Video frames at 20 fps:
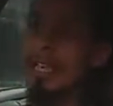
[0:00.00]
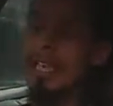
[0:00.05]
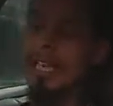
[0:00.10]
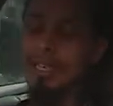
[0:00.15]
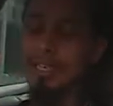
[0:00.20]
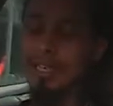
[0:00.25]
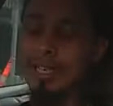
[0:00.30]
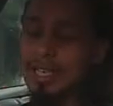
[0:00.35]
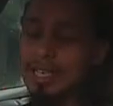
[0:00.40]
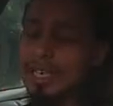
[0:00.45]
It
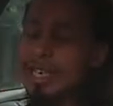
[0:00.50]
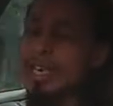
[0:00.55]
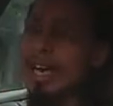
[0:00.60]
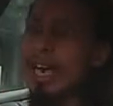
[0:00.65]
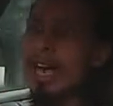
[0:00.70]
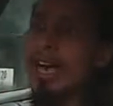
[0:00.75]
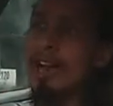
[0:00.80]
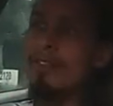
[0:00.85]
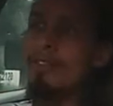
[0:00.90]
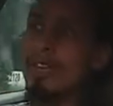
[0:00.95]
ain't.
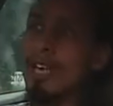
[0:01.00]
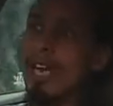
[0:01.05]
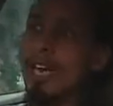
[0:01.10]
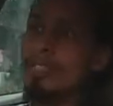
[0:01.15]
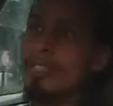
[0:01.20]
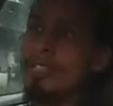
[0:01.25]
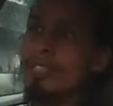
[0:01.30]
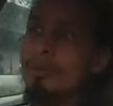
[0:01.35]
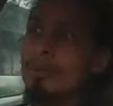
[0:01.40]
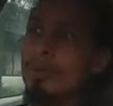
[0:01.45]
I haven't
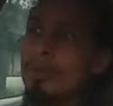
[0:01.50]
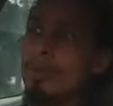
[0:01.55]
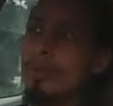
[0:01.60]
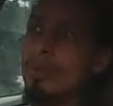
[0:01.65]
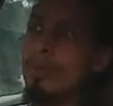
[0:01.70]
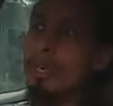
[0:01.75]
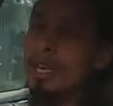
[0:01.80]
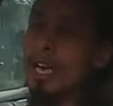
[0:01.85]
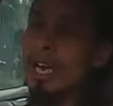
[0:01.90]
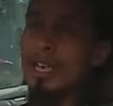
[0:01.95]
got to the
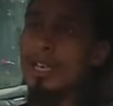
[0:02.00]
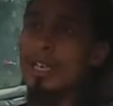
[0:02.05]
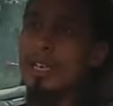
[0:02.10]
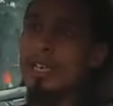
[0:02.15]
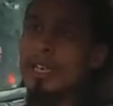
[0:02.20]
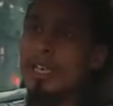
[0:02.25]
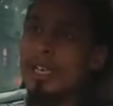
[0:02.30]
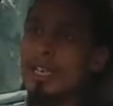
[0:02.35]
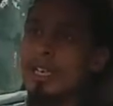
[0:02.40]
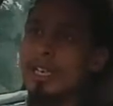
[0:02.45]
point where like
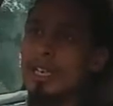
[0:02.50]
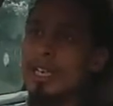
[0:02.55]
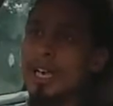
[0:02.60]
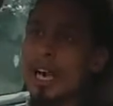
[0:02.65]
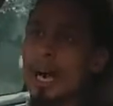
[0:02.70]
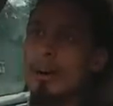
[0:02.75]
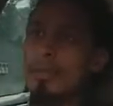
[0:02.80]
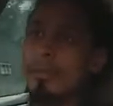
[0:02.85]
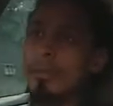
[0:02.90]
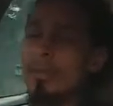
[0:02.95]

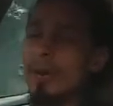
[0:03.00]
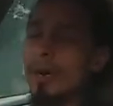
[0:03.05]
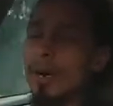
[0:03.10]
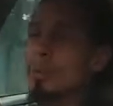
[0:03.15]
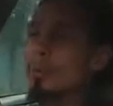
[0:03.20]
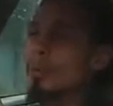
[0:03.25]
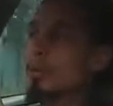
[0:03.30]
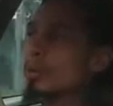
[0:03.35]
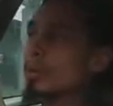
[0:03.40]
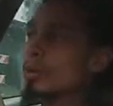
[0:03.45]

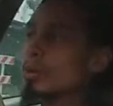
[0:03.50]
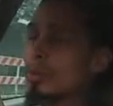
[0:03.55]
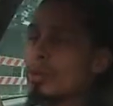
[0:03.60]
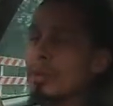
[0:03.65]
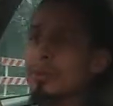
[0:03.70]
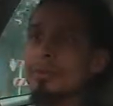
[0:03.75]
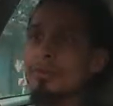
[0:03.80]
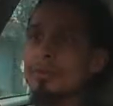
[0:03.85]
I'm cute.